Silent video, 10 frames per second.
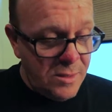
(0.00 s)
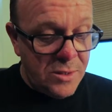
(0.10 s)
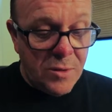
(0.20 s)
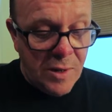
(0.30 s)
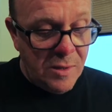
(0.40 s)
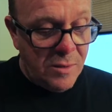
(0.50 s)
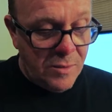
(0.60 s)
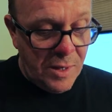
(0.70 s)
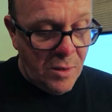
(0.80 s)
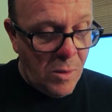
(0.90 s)
It's a
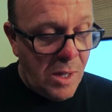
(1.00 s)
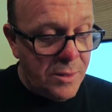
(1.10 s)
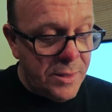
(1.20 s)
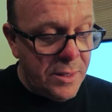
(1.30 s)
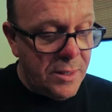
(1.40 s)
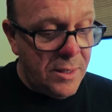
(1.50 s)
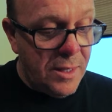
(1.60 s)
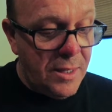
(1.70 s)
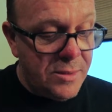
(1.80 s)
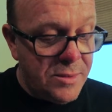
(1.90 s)
great quality,
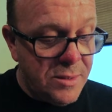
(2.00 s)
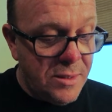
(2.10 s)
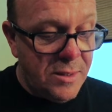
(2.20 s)
and